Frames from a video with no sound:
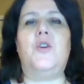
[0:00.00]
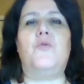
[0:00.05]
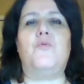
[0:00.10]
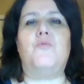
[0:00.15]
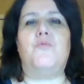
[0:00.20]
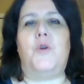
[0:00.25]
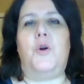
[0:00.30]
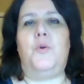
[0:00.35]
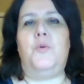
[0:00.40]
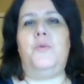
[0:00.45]

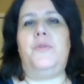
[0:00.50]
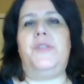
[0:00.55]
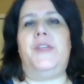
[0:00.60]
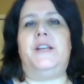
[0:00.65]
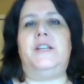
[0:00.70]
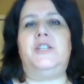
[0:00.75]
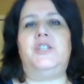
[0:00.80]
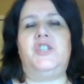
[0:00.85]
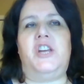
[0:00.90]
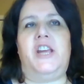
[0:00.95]
growth
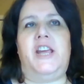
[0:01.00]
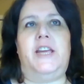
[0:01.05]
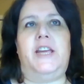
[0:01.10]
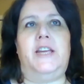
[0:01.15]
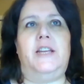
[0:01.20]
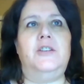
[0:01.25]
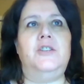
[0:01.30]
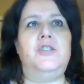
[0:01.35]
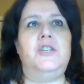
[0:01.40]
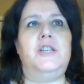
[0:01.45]
and
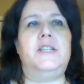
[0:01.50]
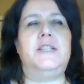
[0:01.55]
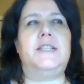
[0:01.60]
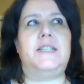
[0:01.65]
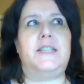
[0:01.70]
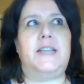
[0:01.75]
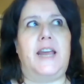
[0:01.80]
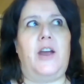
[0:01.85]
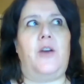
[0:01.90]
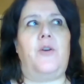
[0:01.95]
change is
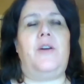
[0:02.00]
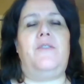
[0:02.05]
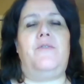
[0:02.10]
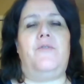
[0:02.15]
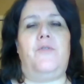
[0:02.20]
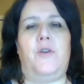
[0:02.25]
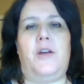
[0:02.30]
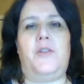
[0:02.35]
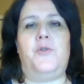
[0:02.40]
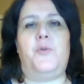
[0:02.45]
scary
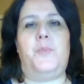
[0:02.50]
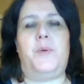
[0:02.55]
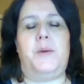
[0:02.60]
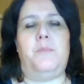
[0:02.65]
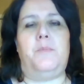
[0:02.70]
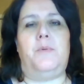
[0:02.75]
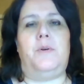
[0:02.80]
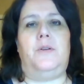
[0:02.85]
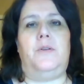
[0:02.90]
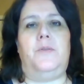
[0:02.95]
for other
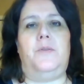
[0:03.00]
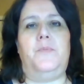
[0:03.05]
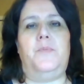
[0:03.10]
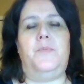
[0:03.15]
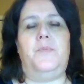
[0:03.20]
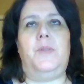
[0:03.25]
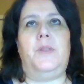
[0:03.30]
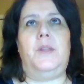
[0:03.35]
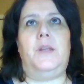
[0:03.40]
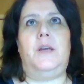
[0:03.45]
people.
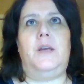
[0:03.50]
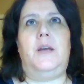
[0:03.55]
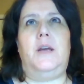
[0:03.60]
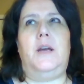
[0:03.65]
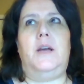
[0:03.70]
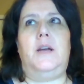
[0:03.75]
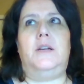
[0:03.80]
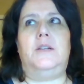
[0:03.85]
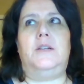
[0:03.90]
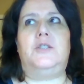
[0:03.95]

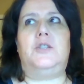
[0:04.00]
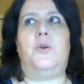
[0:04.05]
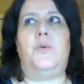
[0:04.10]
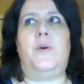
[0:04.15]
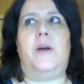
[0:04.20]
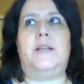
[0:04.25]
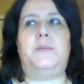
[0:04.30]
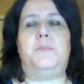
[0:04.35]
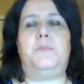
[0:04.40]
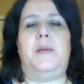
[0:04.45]
So
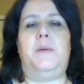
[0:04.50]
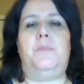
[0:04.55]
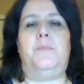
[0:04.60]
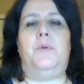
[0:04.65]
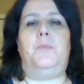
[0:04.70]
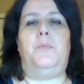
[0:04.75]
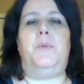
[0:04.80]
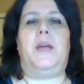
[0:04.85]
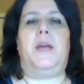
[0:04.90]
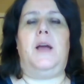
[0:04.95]
as people
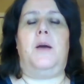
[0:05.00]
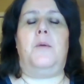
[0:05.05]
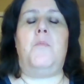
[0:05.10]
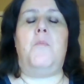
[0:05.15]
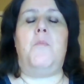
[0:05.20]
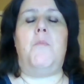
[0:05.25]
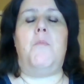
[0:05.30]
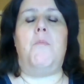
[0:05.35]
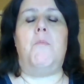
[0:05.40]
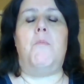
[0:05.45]

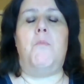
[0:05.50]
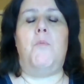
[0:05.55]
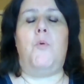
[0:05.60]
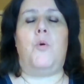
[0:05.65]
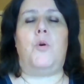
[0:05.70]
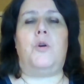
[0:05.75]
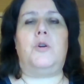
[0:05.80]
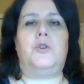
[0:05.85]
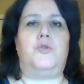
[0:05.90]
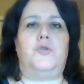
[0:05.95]
become
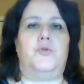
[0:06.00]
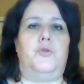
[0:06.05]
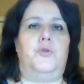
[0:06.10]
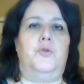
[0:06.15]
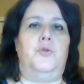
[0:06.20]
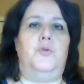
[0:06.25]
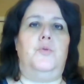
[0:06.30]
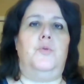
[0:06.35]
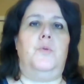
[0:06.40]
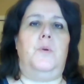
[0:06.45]
more
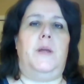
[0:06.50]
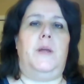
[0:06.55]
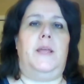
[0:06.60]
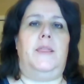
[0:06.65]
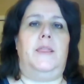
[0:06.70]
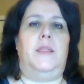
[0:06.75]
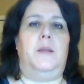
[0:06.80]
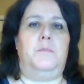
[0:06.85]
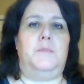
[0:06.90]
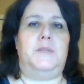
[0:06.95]
true
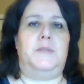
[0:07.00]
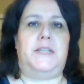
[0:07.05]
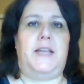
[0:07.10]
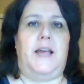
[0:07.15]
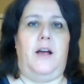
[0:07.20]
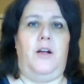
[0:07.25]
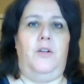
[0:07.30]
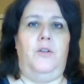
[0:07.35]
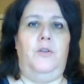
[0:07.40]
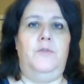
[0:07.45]
in
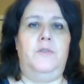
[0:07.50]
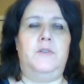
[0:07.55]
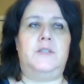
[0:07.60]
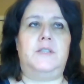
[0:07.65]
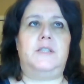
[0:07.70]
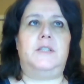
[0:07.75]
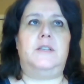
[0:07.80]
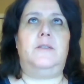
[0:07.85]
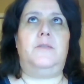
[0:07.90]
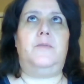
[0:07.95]
themselves,